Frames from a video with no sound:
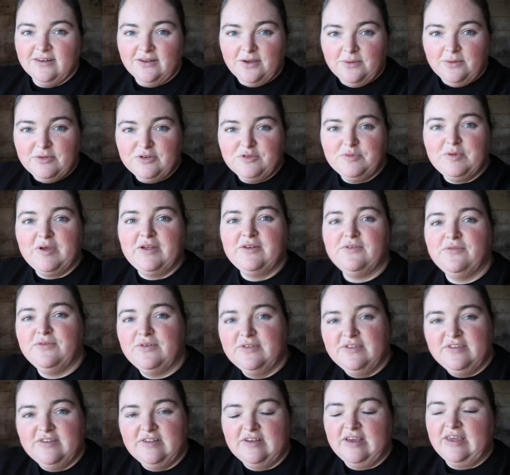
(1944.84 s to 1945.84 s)
Not much planned
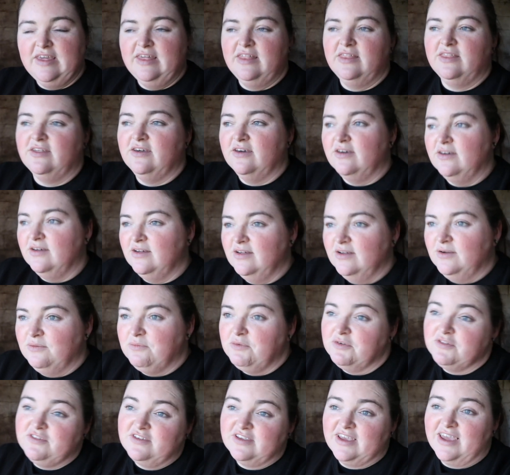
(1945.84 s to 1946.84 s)
for today either.
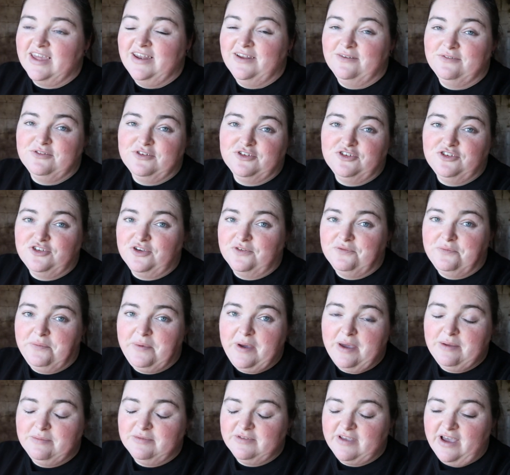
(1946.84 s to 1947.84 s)
Once again, I've just
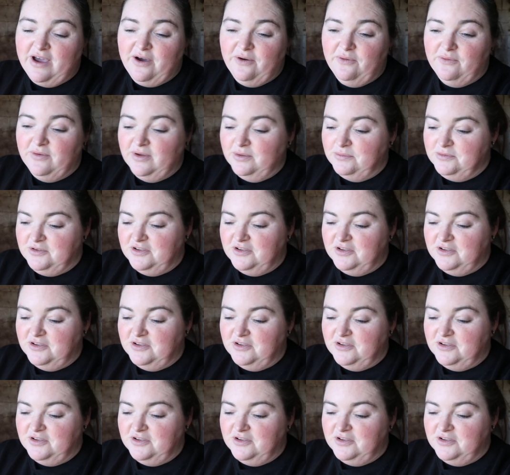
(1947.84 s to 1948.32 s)
shoved Peps out.